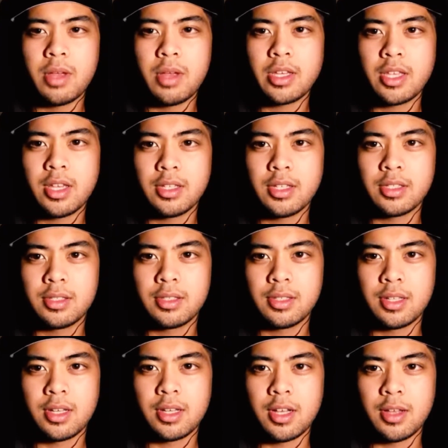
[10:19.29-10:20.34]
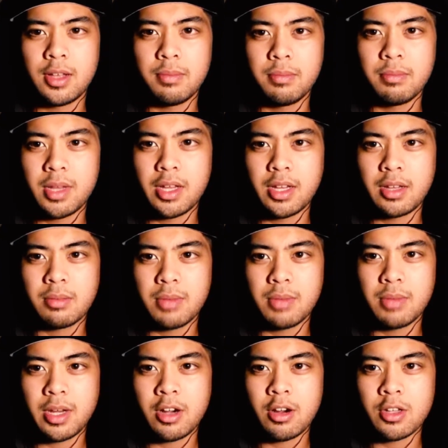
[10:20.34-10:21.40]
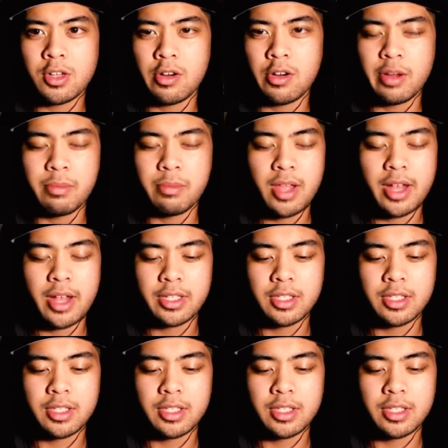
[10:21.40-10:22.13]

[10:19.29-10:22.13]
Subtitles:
case, my cards are already black,